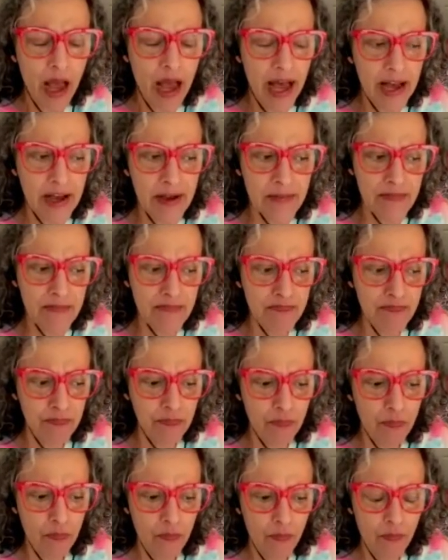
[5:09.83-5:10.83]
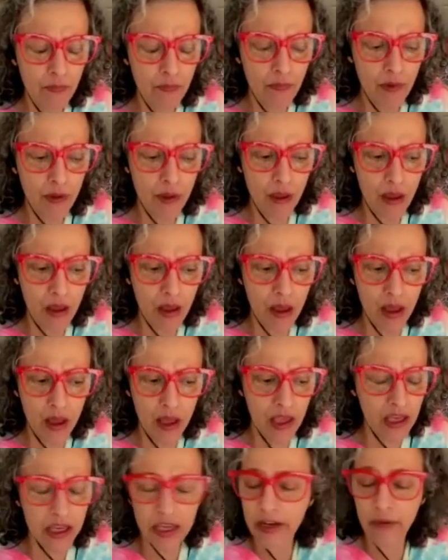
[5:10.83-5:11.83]
Um,
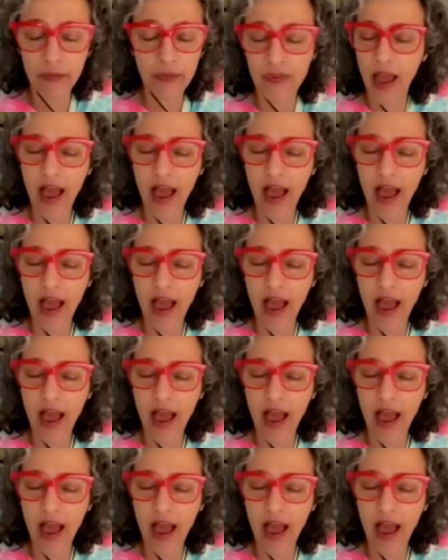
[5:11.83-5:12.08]
you know,